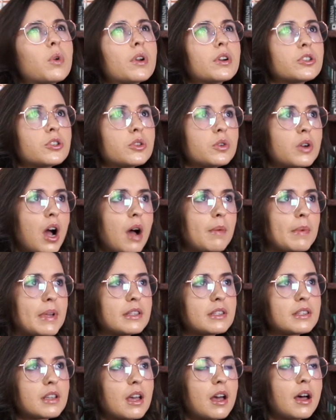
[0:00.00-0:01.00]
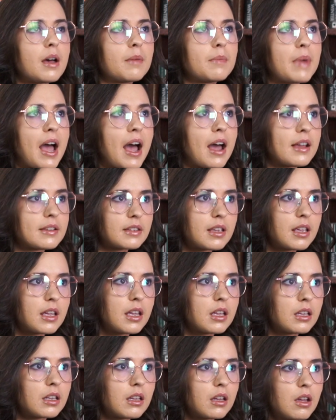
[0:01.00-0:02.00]
one or two comments
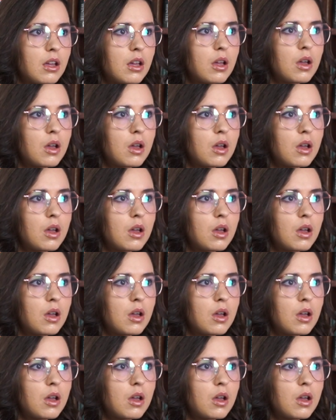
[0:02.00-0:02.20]
asking